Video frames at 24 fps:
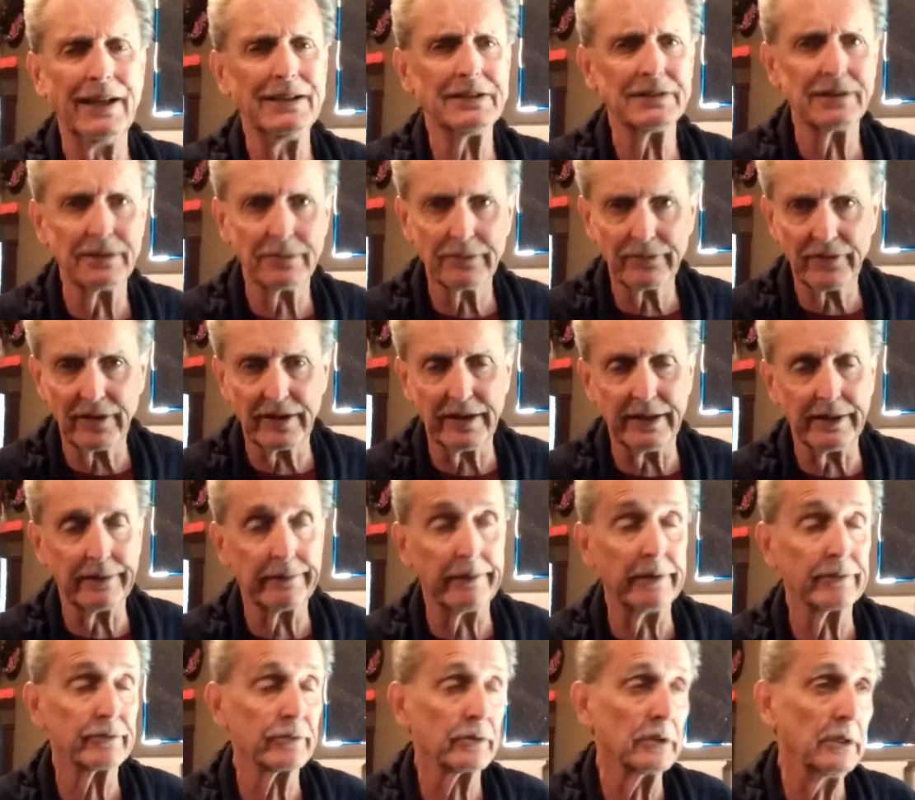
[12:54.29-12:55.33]
that's their
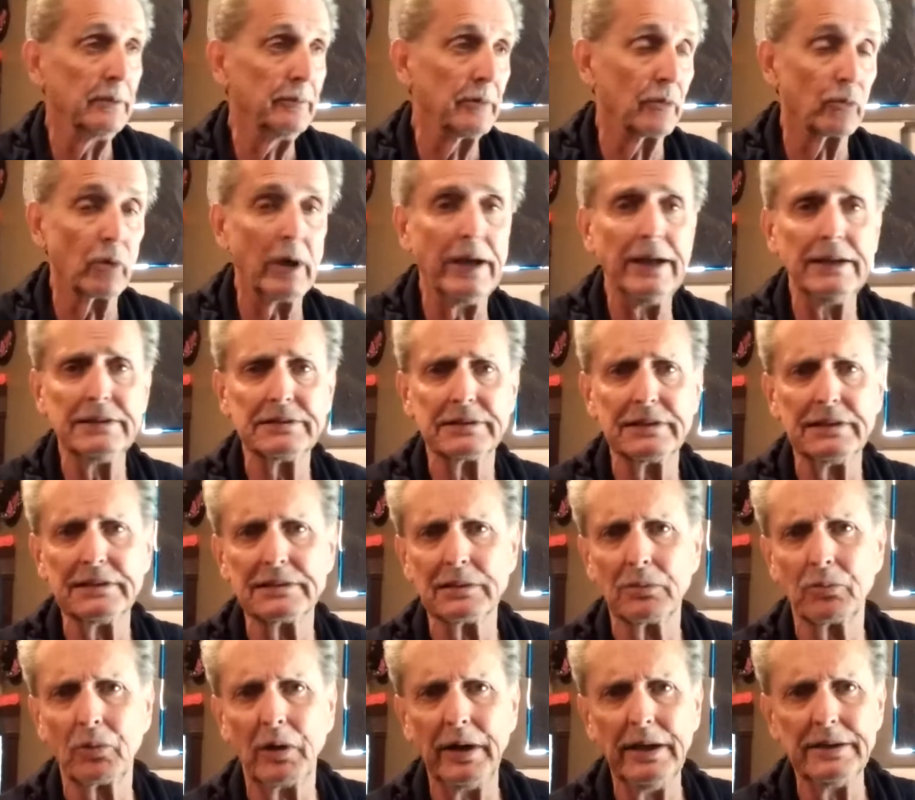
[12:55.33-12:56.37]
thing
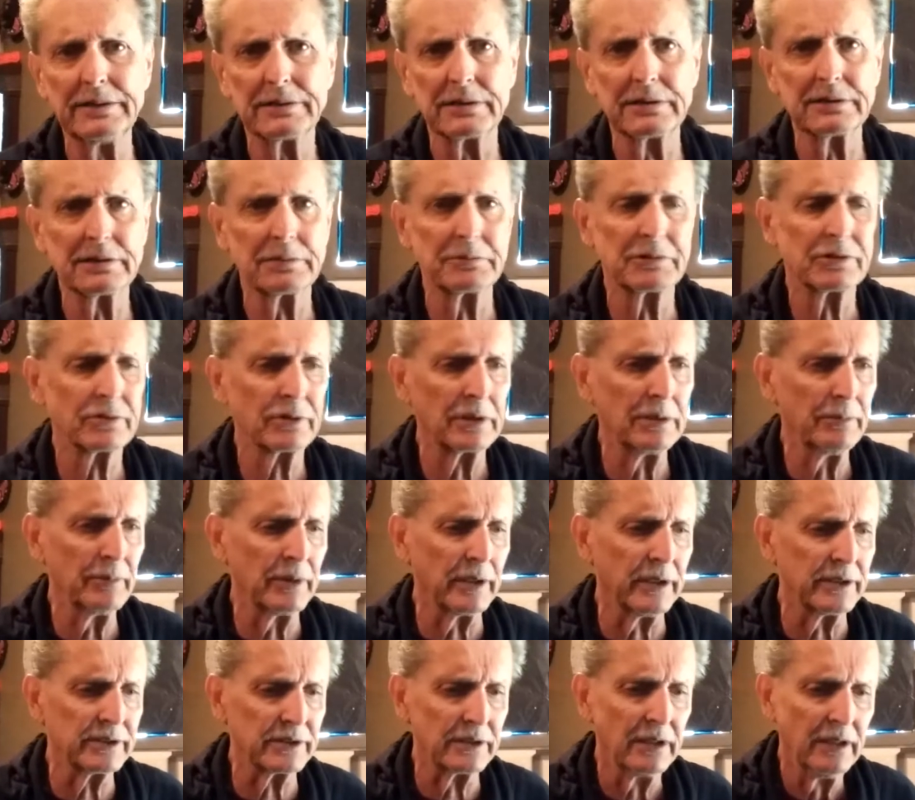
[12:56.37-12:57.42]
racism racism
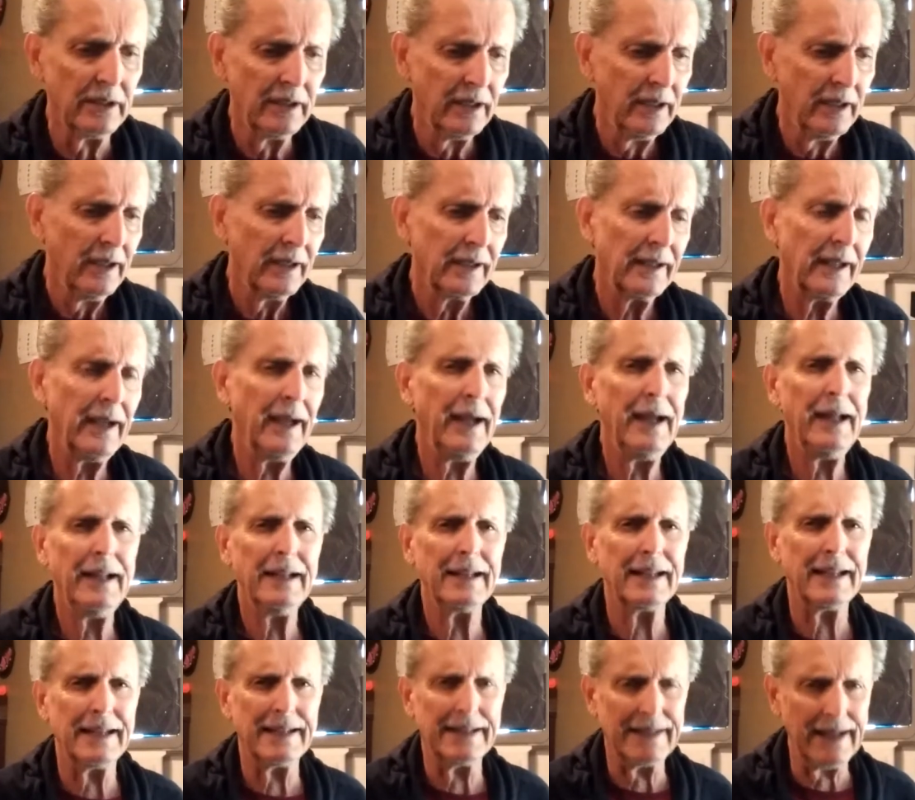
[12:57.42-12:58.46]
discrimination.
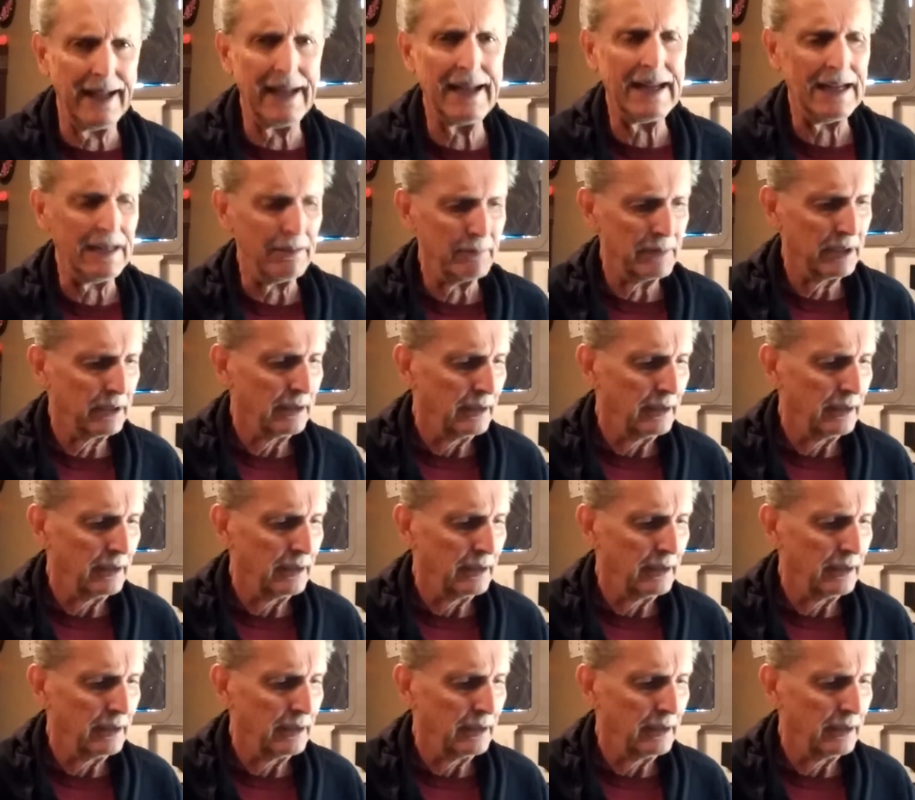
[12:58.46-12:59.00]
God damn.